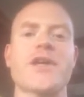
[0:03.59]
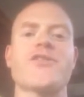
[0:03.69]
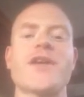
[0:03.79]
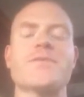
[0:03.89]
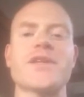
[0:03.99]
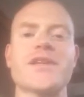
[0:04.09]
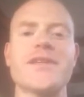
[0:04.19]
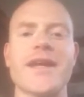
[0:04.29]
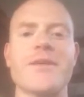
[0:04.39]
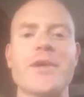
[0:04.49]
accepting the
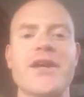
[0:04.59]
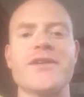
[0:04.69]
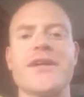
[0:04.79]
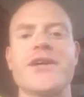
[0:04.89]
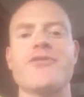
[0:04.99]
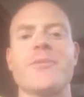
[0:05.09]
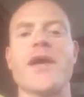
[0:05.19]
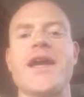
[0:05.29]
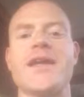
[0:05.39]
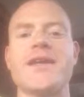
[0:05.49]
Teddy Bear Dare from
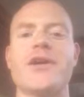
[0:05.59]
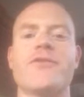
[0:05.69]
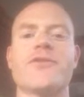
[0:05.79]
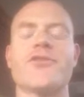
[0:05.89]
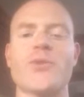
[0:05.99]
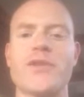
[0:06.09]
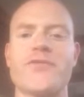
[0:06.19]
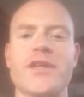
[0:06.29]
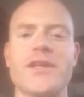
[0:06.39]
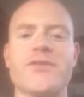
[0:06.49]
Haiti over at Sweat
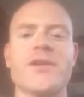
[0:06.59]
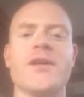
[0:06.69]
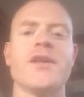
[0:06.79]
Fitness.